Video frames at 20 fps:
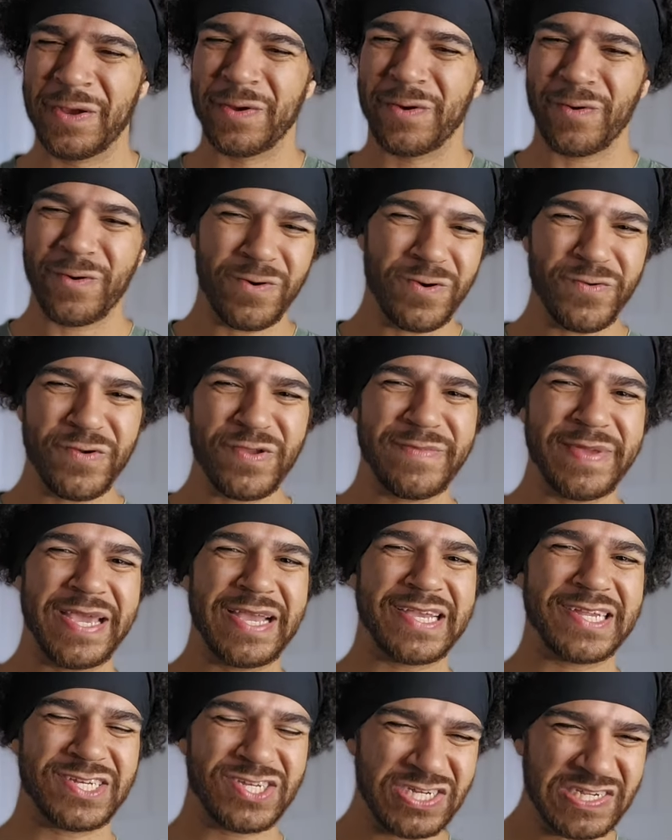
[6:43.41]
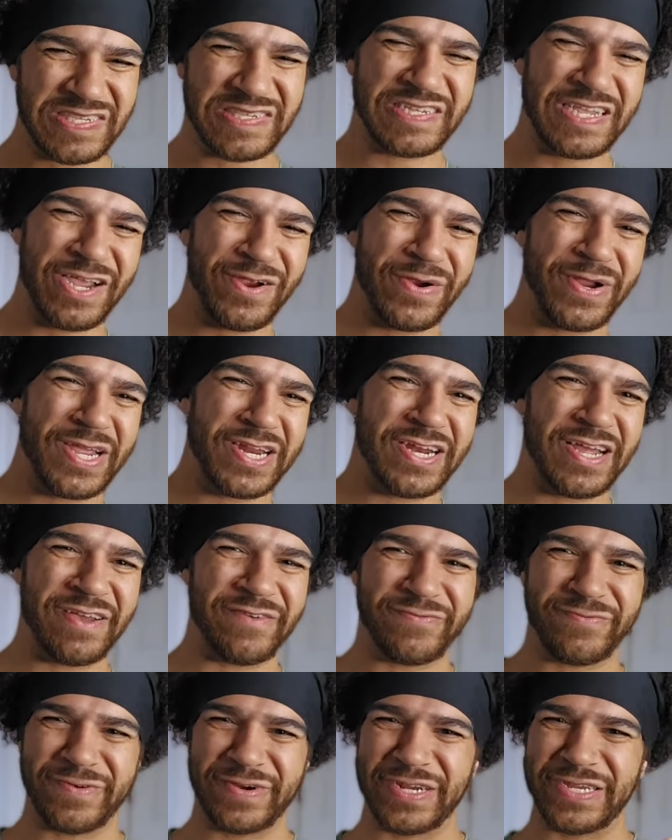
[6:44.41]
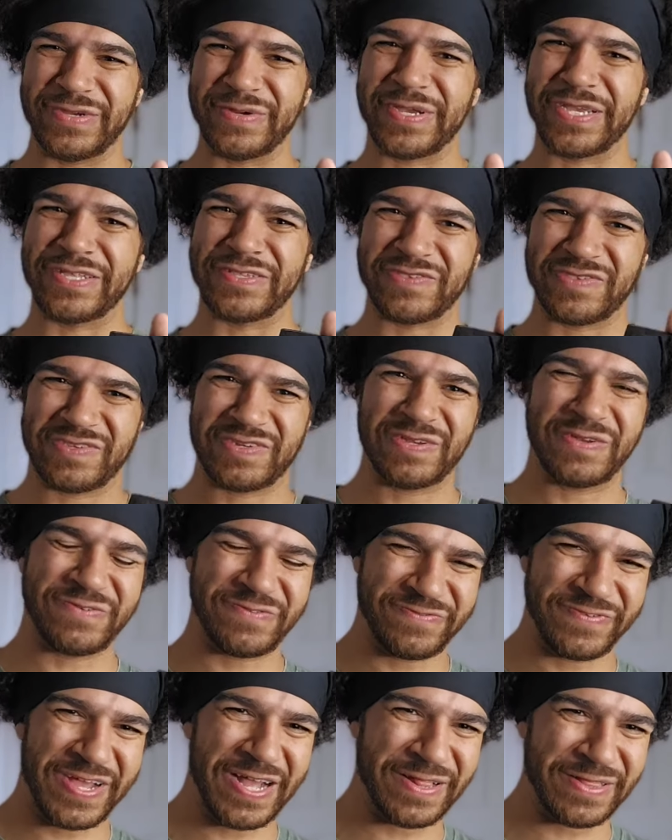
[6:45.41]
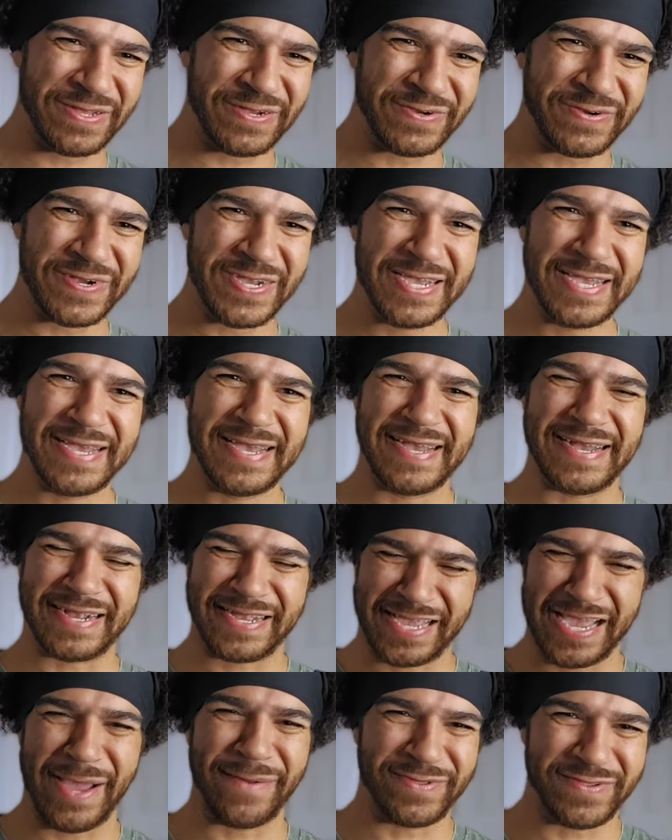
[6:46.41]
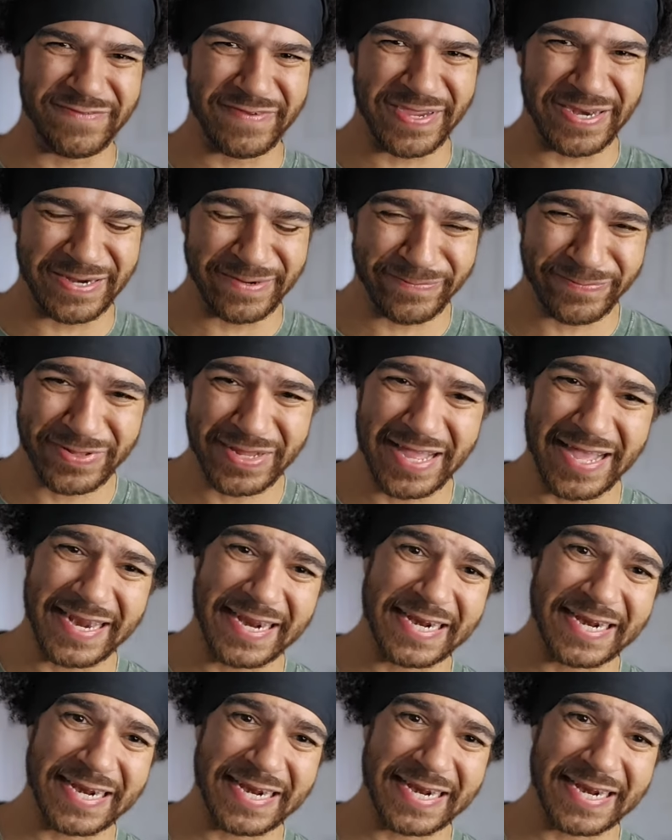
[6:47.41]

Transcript: Or do we make it just scary enough where you can still follow a captivating plot?